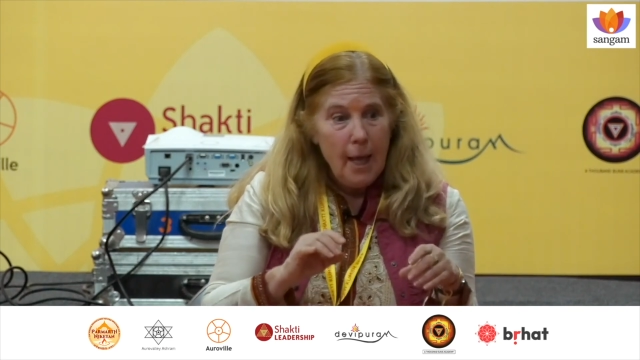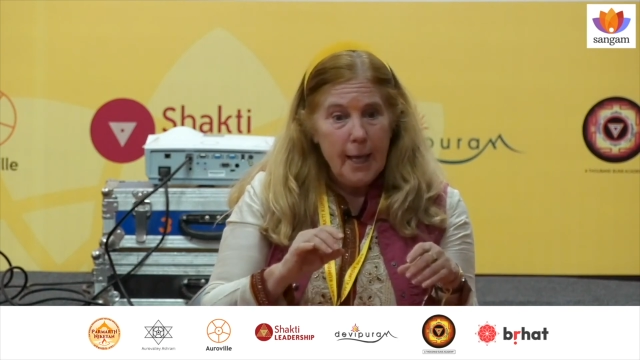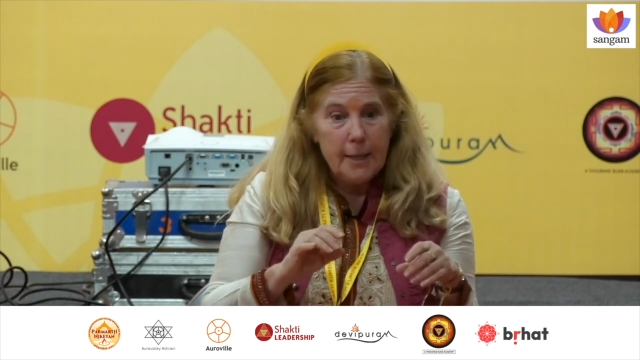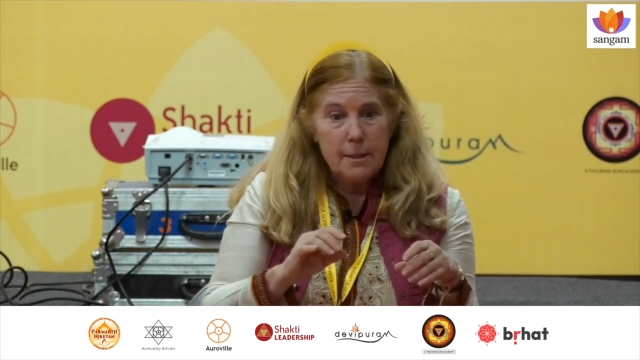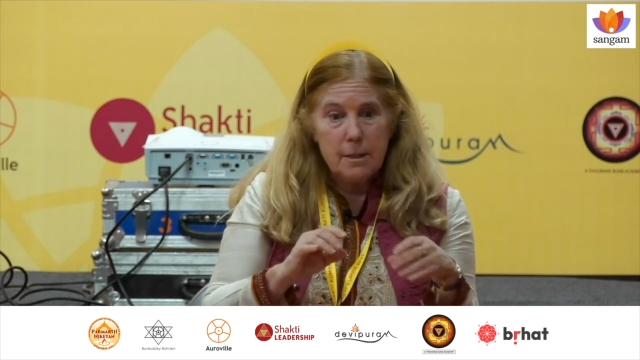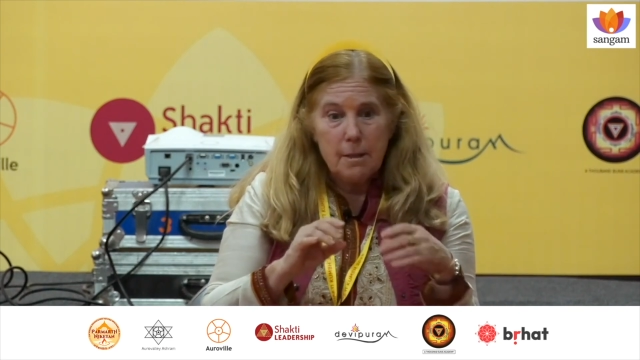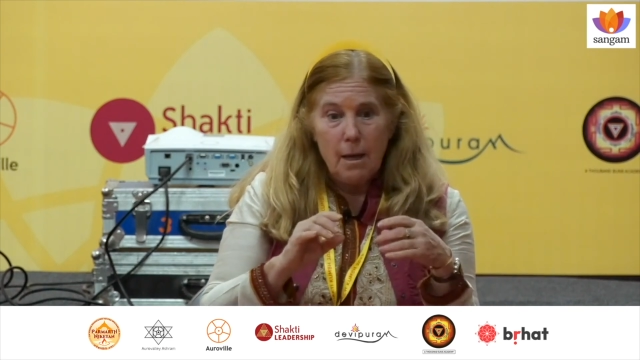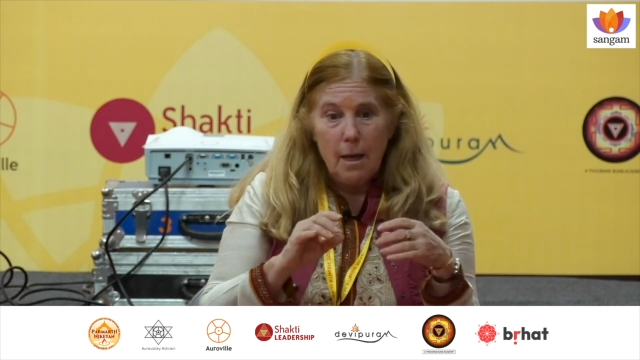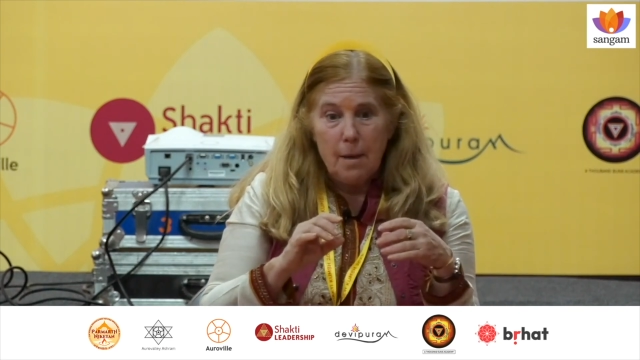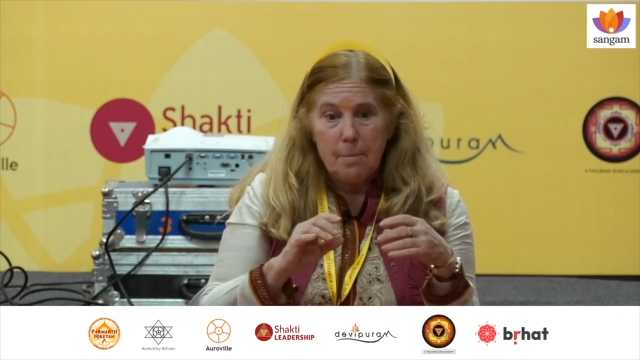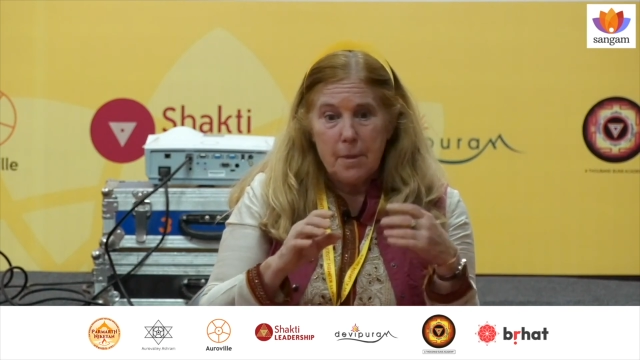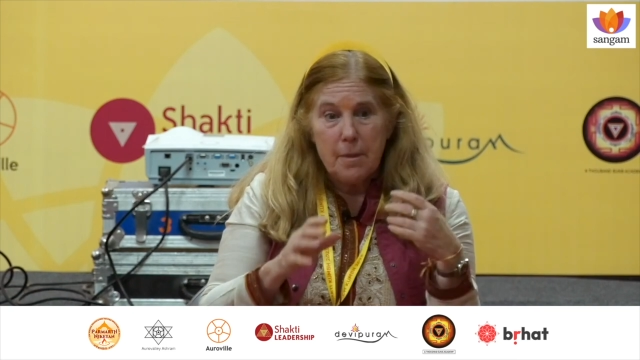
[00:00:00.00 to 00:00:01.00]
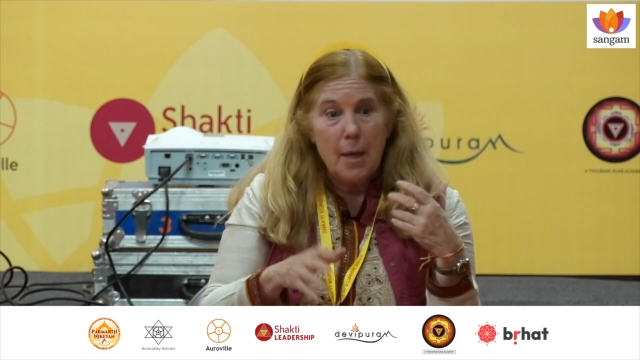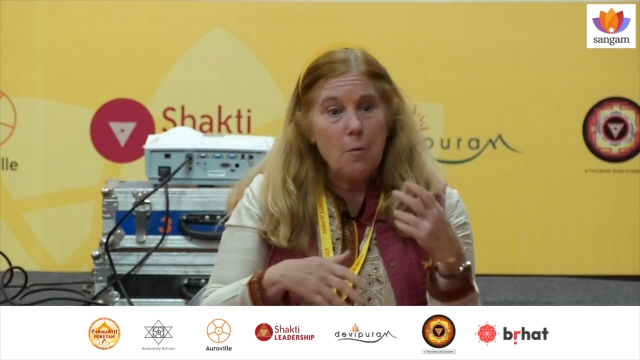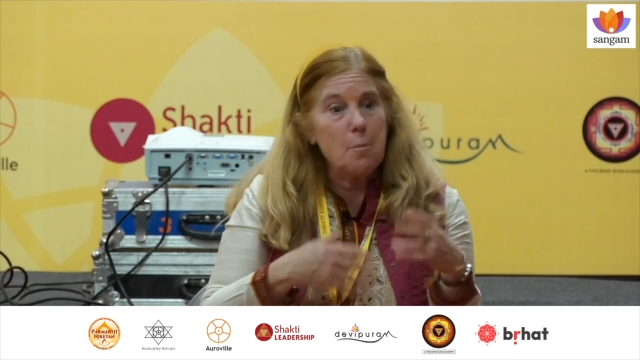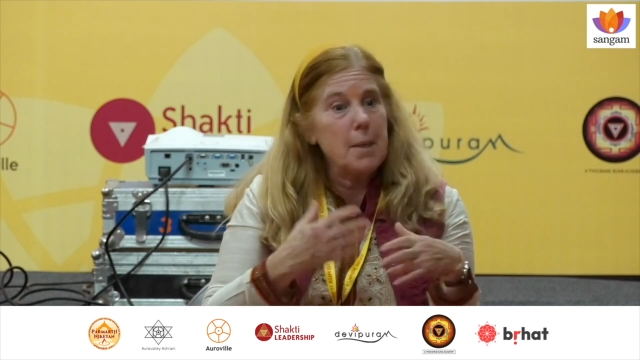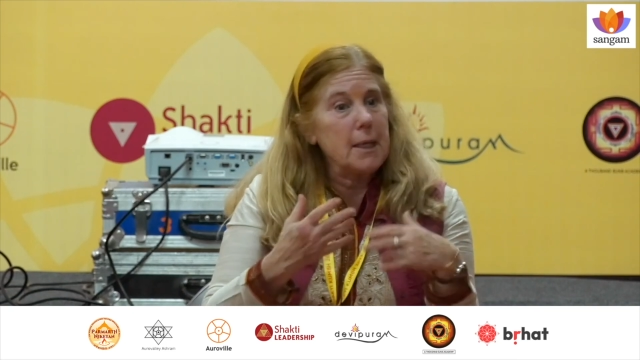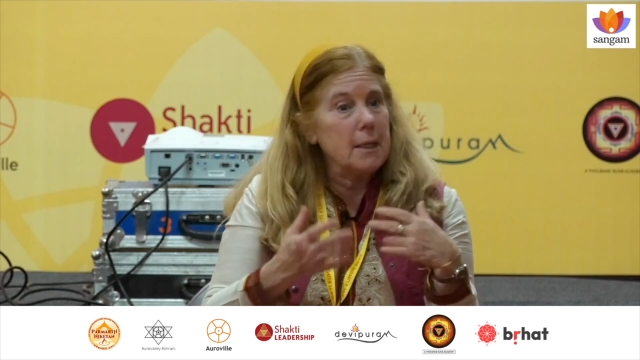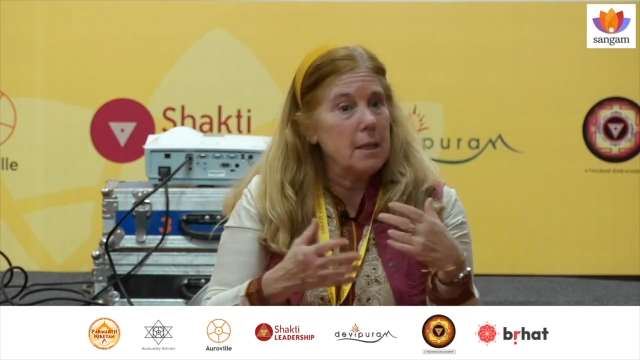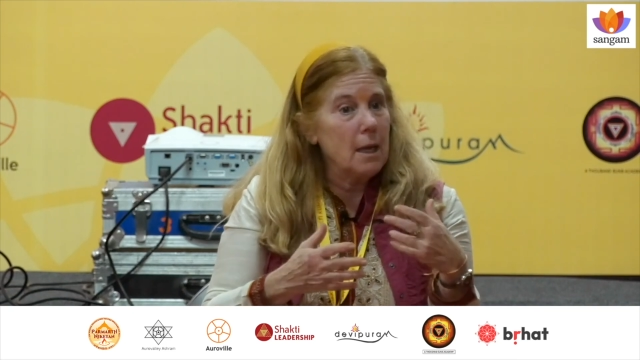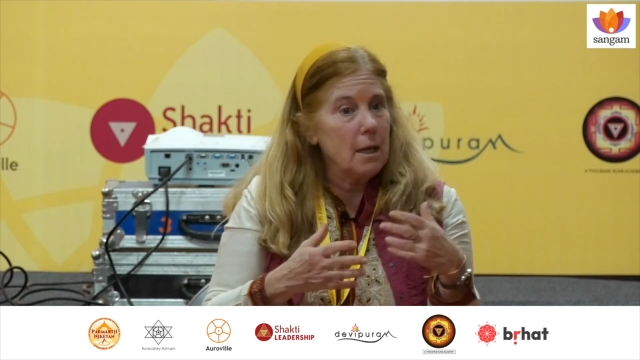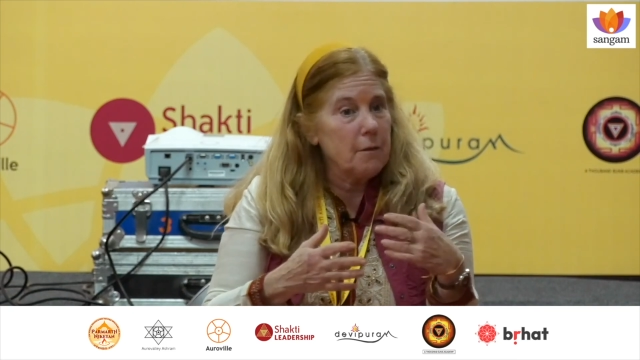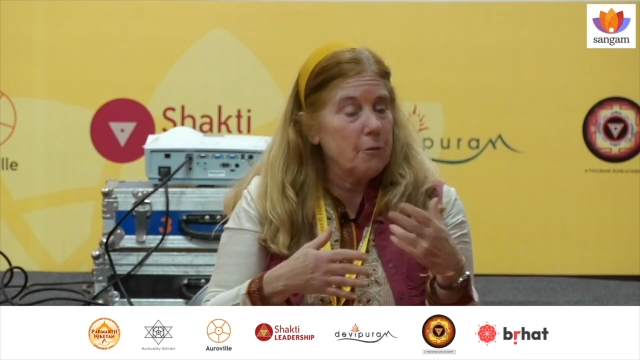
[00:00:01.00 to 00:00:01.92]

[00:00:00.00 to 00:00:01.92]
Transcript: and um, they were being uh,